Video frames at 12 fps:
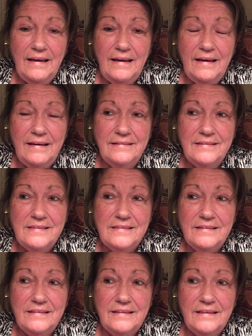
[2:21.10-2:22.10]
And
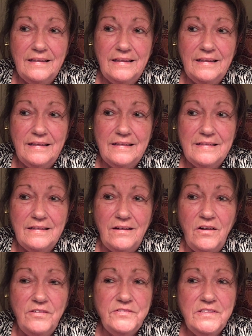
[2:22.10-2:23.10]

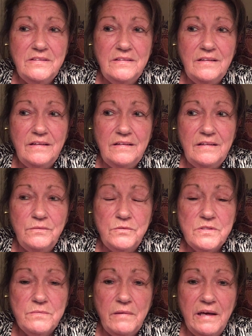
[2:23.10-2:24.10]
often it
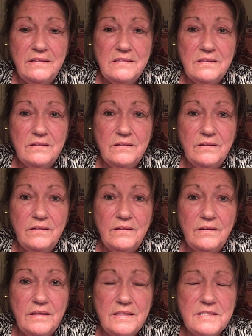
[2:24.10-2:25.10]
was met,
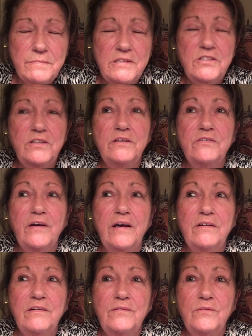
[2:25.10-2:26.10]
especially if
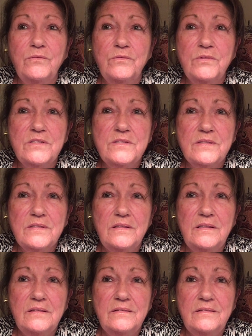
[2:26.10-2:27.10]
I was
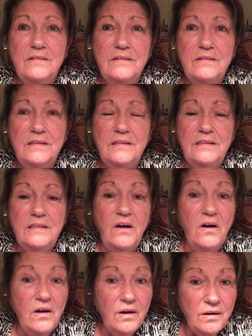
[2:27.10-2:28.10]
in the
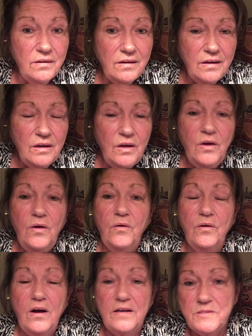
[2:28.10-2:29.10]
ER
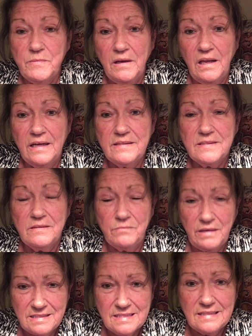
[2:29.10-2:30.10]
or hospitalized in
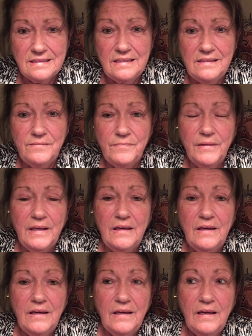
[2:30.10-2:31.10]
my city
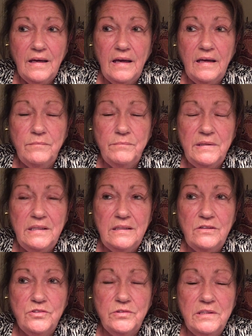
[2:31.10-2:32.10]
and
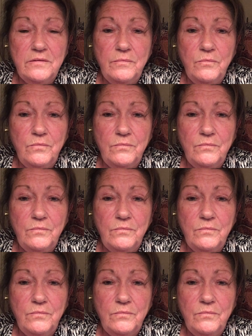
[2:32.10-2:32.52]
being treated